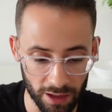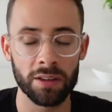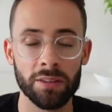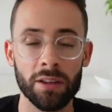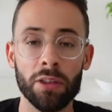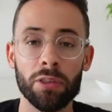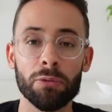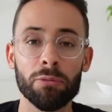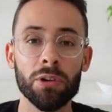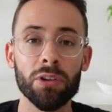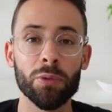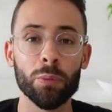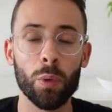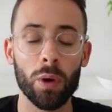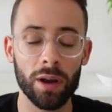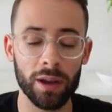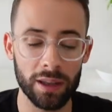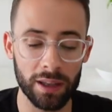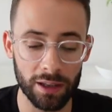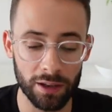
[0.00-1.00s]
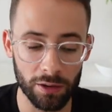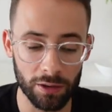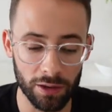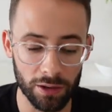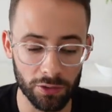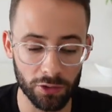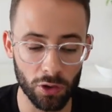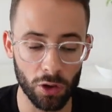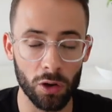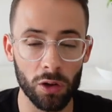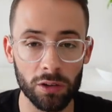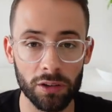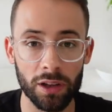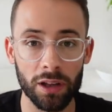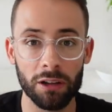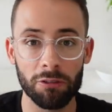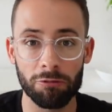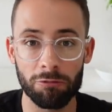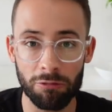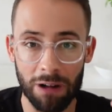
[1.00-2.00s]
Now the reason why here it's called
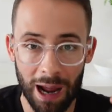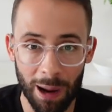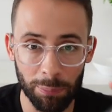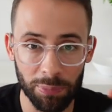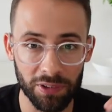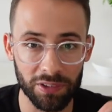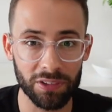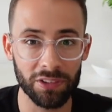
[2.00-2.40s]
wrapped